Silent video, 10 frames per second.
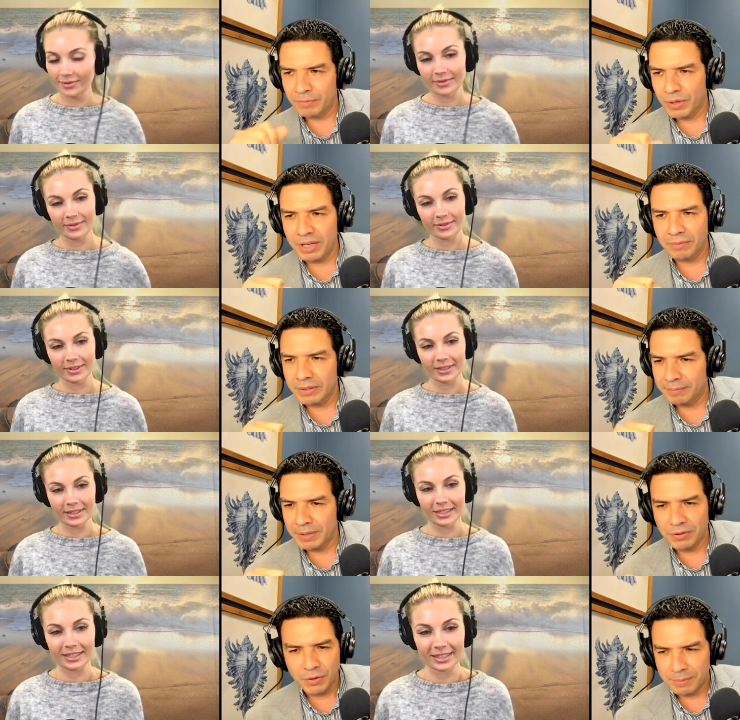Speaker 1: we, I
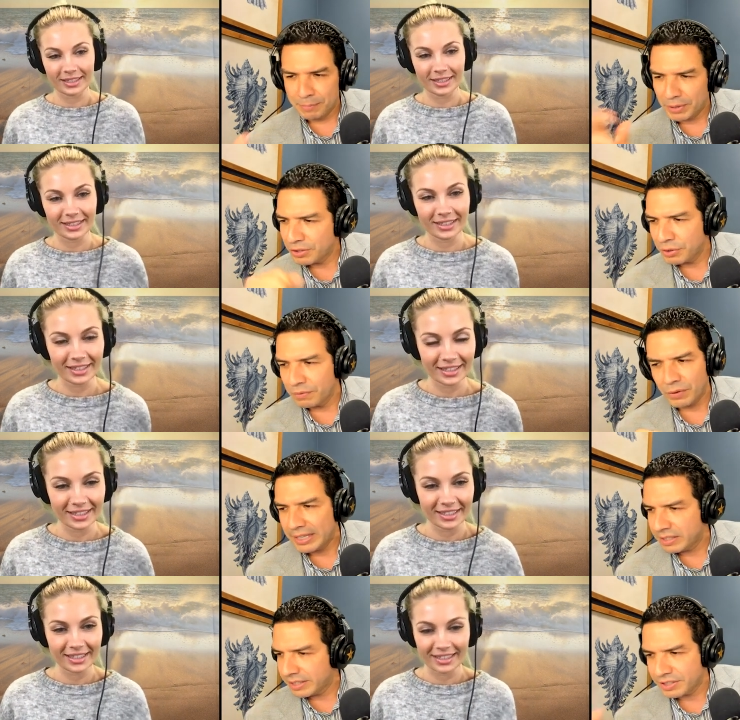mean, you want to bring two
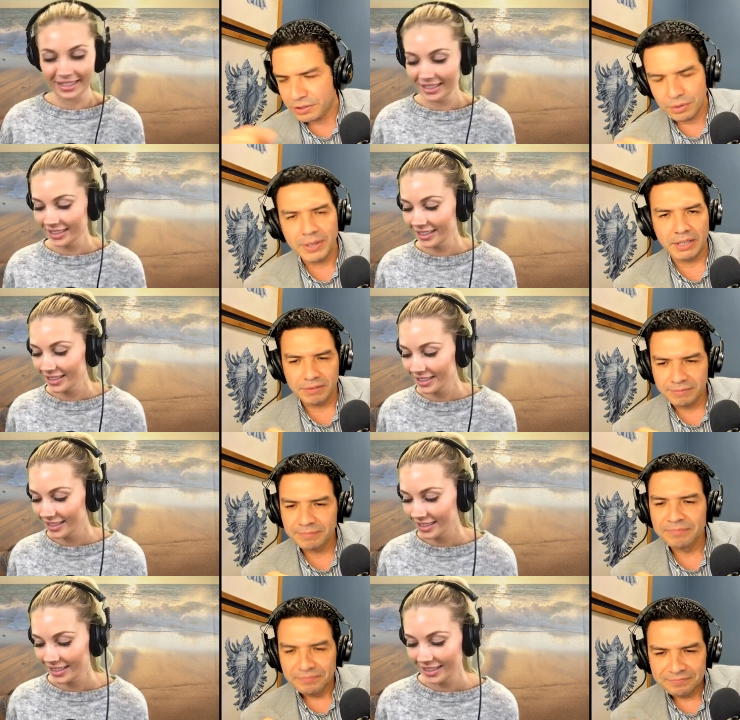friends? Let's do it.
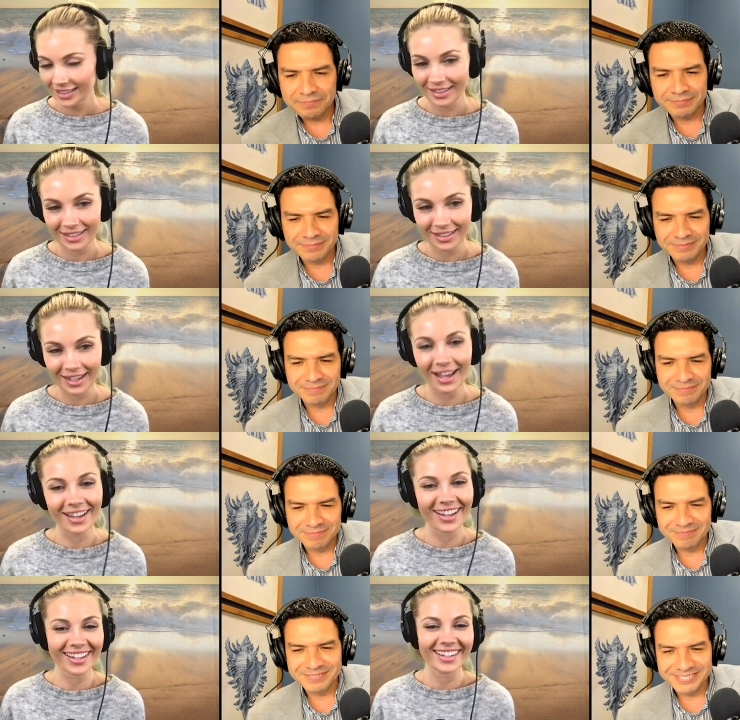
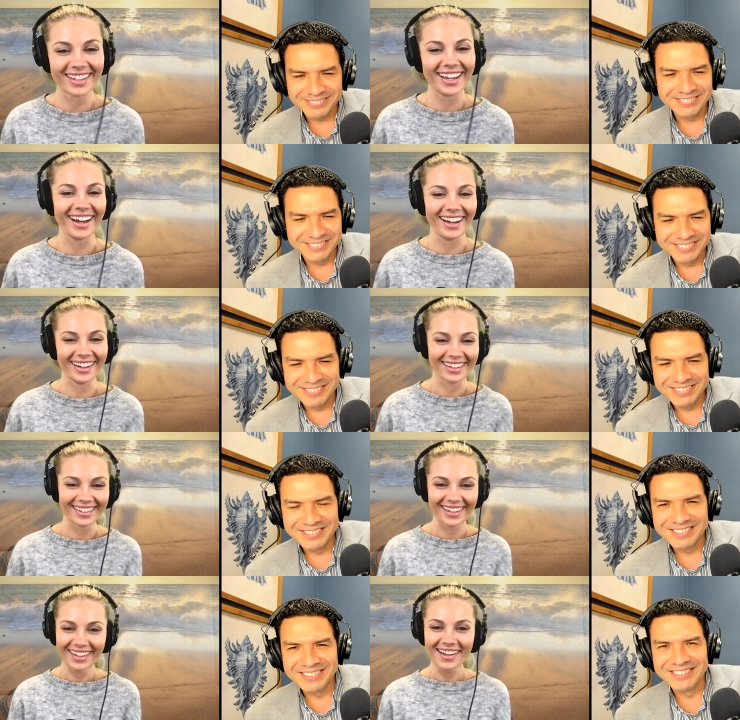yeah.
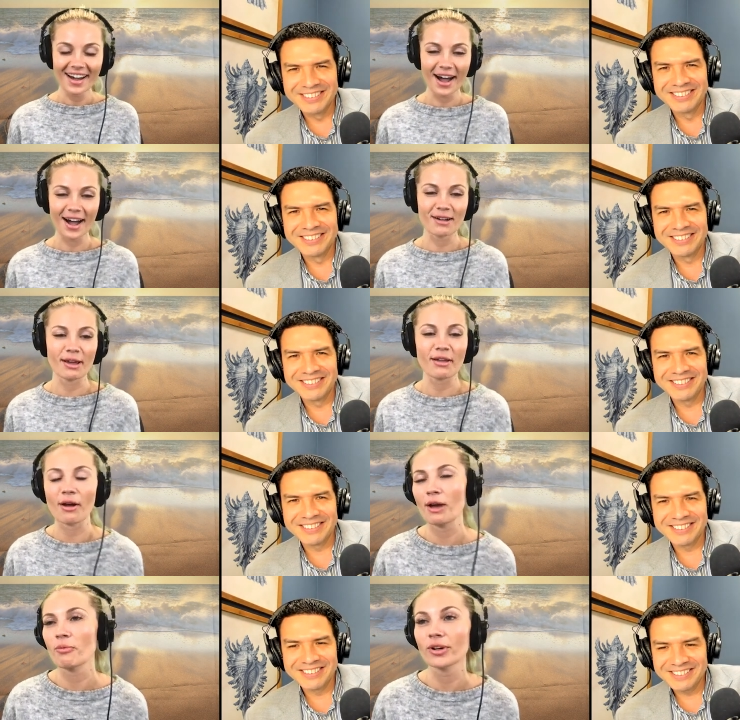
Speaker 2: Uh, it,
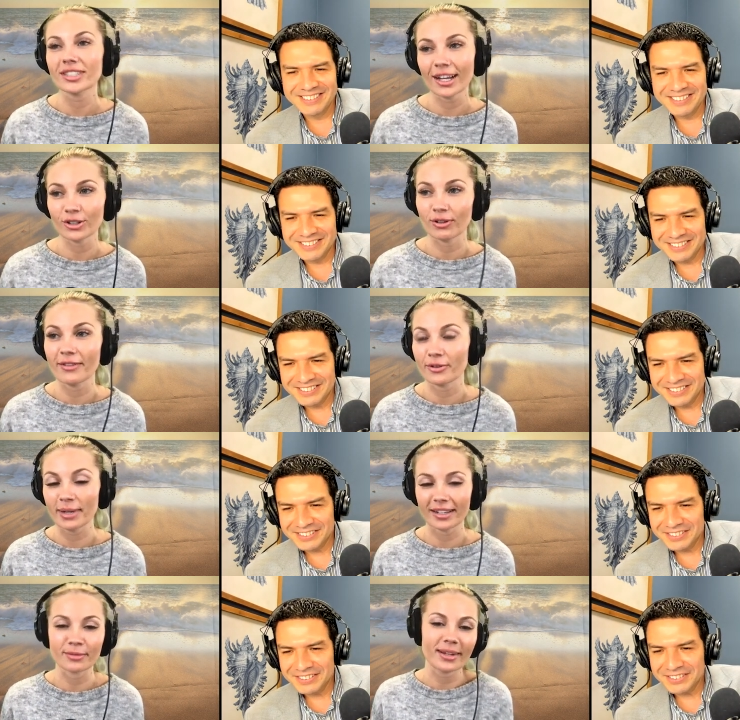it worked out great for me,
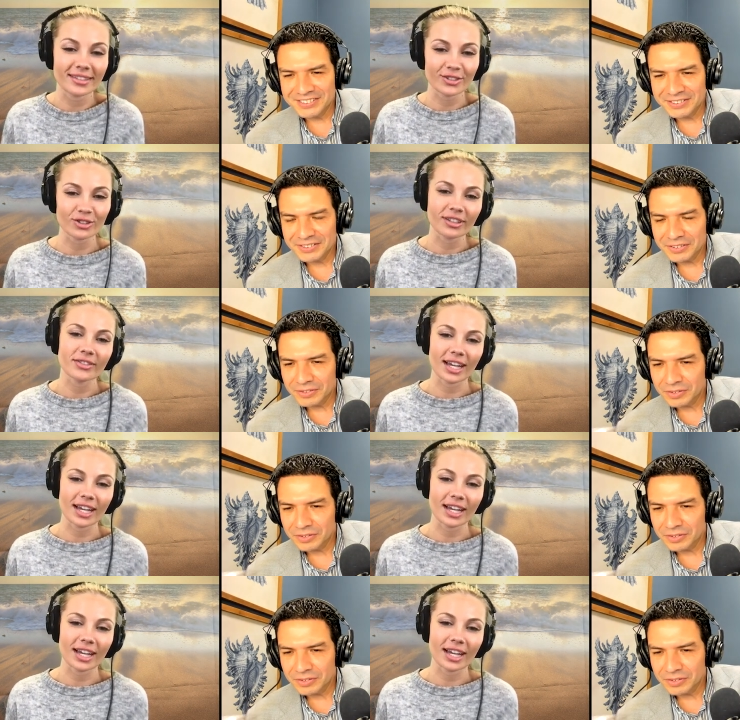because my sister lives